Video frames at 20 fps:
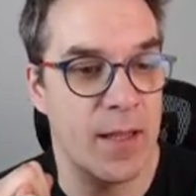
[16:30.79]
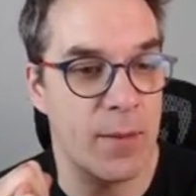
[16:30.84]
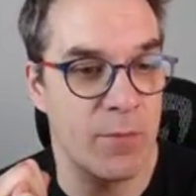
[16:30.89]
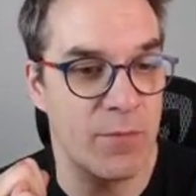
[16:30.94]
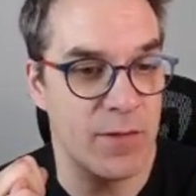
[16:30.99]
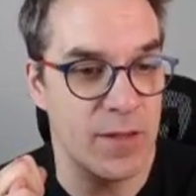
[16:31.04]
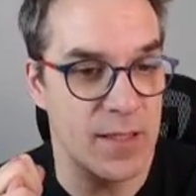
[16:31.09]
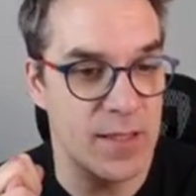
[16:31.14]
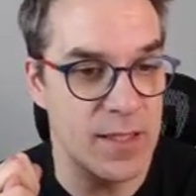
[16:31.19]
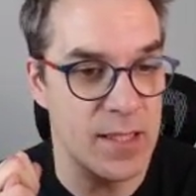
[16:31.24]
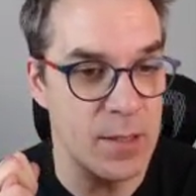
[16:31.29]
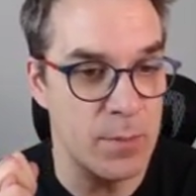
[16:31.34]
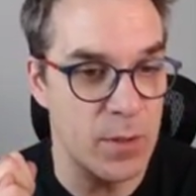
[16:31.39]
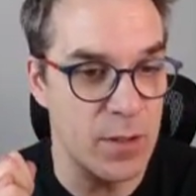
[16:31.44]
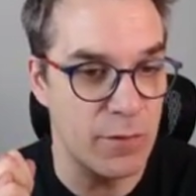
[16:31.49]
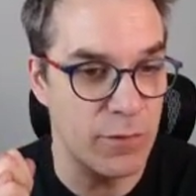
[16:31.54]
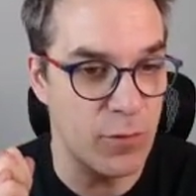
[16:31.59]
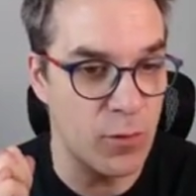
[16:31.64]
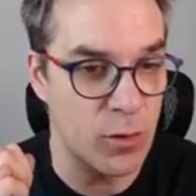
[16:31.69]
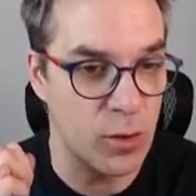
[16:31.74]
MVC
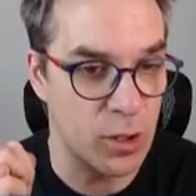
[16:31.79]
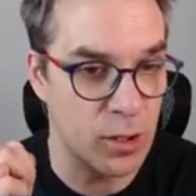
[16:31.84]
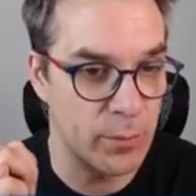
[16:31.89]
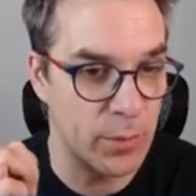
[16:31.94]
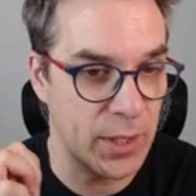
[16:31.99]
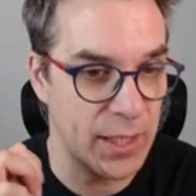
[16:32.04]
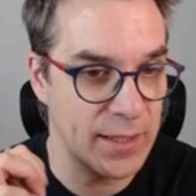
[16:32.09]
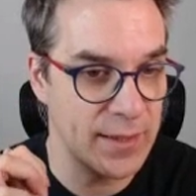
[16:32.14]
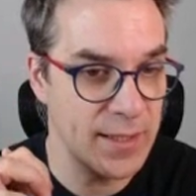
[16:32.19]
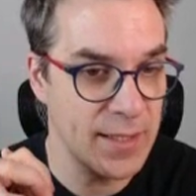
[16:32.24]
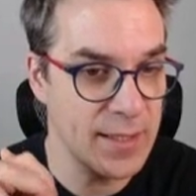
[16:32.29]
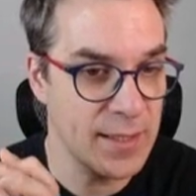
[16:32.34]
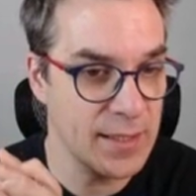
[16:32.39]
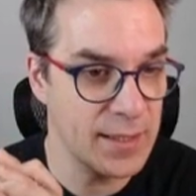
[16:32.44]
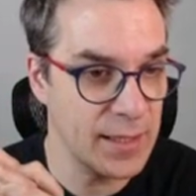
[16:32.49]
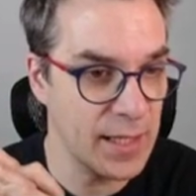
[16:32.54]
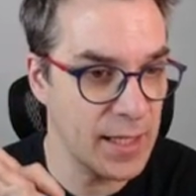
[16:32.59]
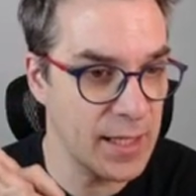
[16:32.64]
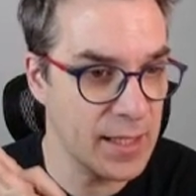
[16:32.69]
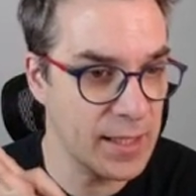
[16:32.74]
before, but I
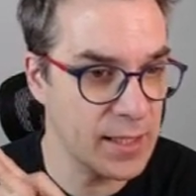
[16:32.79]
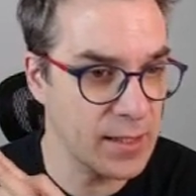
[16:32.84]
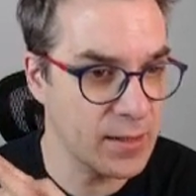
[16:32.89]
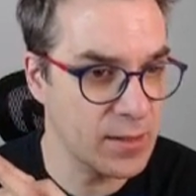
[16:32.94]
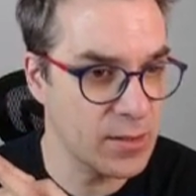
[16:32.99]
didn't like